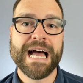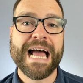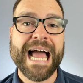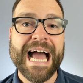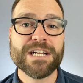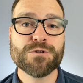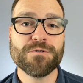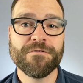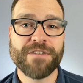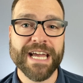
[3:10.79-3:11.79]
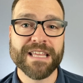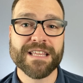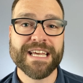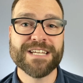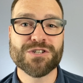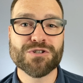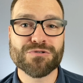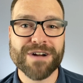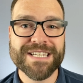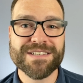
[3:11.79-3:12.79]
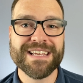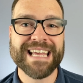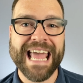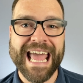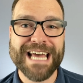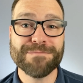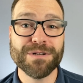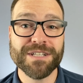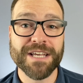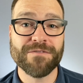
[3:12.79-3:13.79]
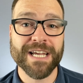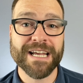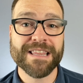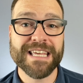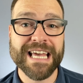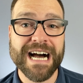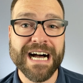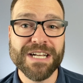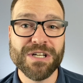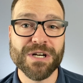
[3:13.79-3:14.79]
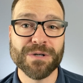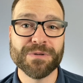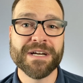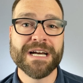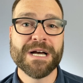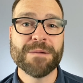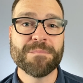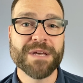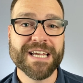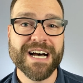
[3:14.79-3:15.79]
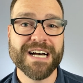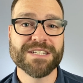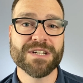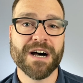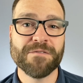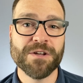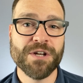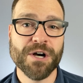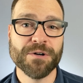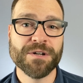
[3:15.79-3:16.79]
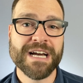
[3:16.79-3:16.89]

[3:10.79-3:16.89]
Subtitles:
Actual faith is trusting and believing the unknown because of the known.